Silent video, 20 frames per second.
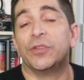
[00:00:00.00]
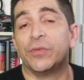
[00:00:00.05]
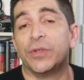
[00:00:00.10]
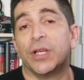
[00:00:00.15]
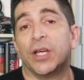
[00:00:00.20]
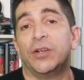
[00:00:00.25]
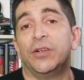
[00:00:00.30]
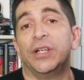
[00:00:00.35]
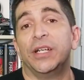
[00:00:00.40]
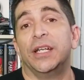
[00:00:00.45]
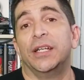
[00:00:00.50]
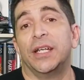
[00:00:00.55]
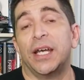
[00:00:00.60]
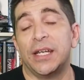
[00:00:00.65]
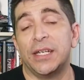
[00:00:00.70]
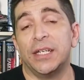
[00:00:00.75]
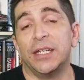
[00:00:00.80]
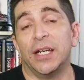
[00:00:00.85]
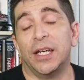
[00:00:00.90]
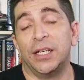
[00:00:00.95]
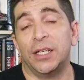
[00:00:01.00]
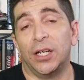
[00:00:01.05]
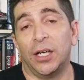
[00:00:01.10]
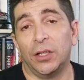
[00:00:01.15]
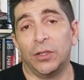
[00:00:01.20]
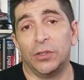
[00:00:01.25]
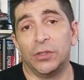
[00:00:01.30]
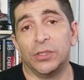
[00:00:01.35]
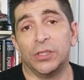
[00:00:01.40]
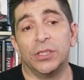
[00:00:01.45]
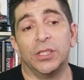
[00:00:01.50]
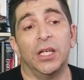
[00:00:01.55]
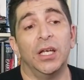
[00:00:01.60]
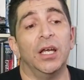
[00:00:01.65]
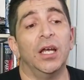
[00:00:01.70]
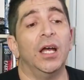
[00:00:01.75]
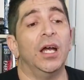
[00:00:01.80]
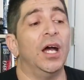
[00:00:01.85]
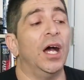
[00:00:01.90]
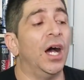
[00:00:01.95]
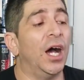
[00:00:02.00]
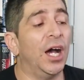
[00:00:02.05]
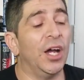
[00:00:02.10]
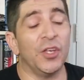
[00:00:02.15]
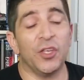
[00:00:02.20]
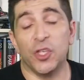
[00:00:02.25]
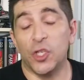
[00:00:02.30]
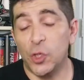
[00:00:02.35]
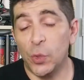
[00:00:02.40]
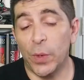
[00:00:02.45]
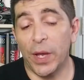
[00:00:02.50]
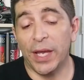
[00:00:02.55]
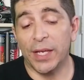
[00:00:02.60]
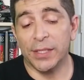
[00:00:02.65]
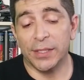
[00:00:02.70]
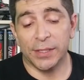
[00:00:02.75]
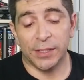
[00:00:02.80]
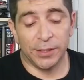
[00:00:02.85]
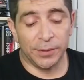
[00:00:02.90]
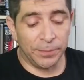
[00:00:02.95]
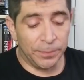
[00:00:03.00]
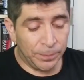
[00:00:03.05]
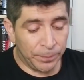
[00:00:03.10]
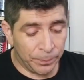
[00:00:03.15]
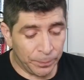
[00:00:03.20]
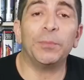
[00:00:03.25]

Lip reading: $399 US.